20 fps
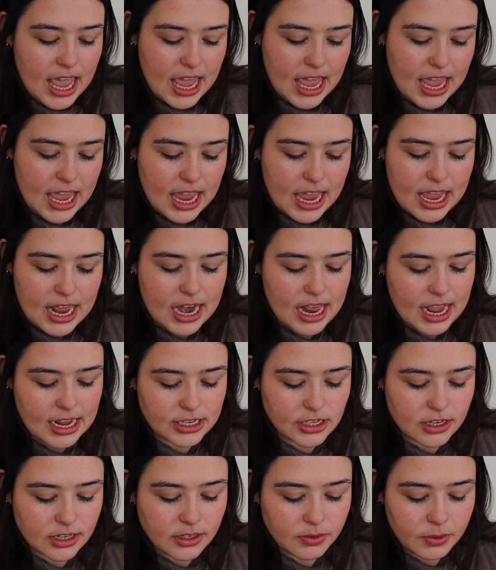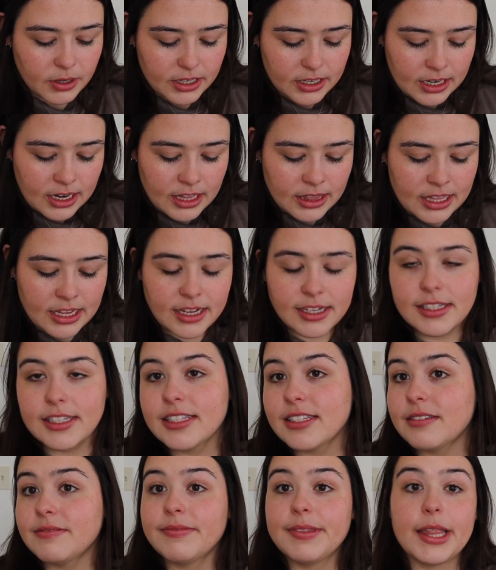And I started working on
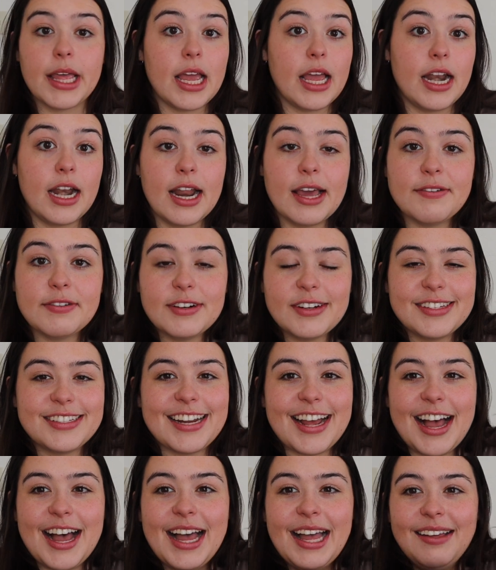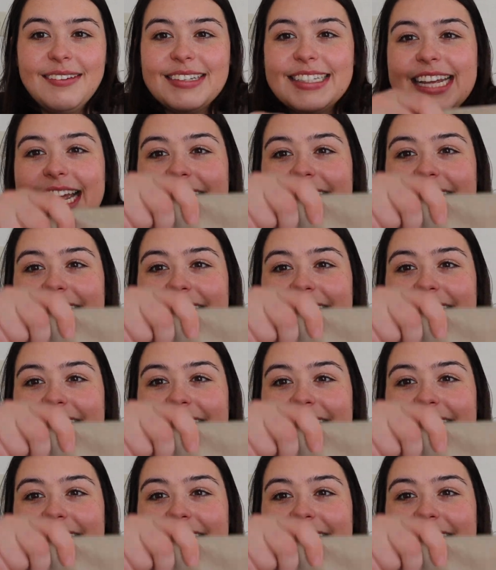this and never stopped.